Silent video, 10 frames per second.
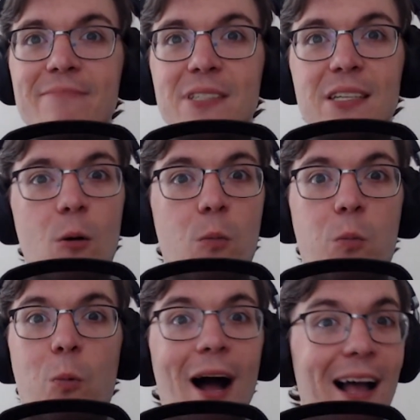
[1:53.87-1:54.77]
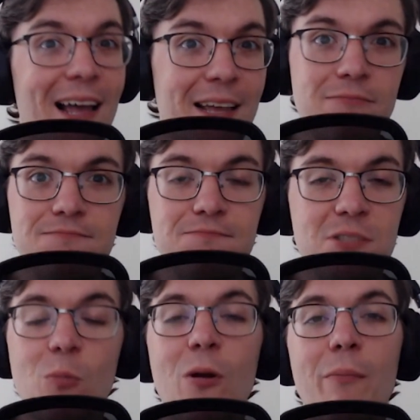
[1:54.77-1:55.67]
you know, why
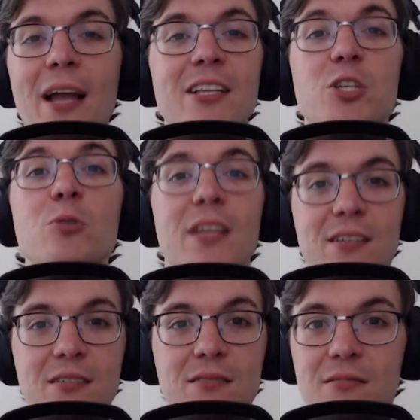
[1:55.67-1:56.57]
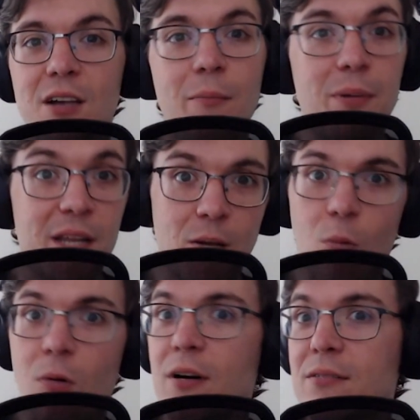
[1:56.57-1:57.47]
someone might do this, company
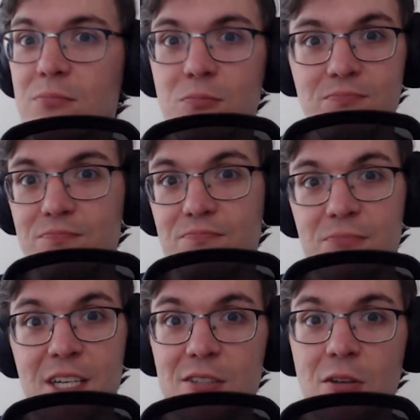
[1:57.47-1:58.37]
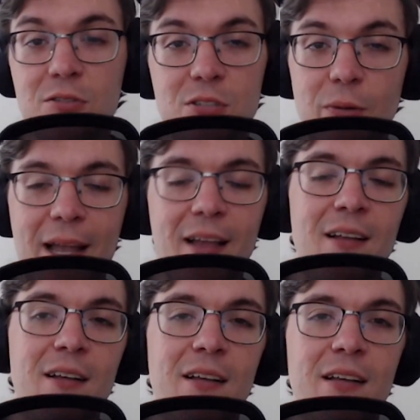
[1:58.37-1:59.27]
or the consultant suing.
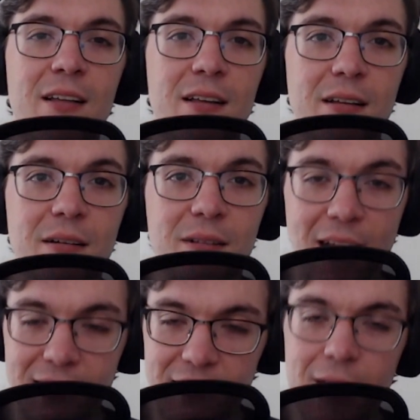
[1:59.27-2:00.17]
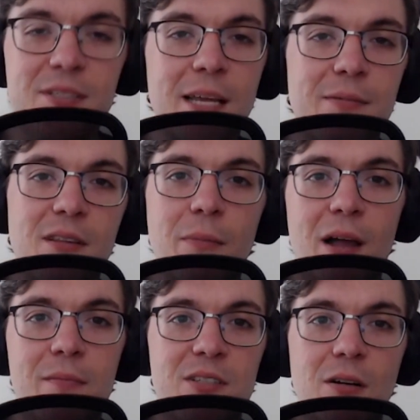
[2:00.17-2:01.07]
Got timestamps in the
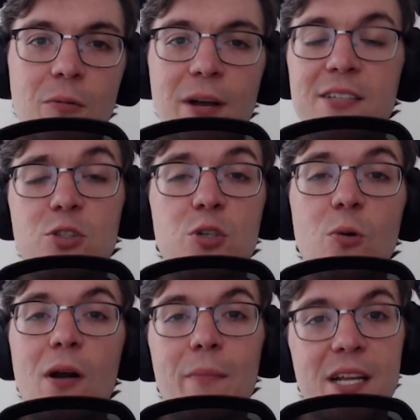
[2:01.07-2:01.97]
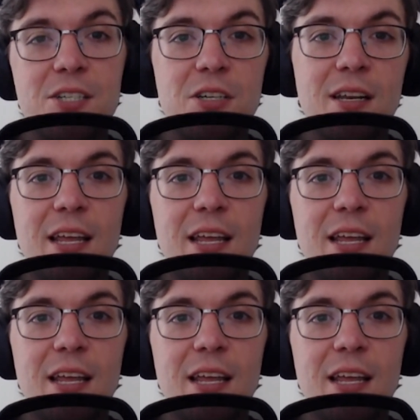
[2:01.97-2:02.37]
bottom as always. Do want to mention,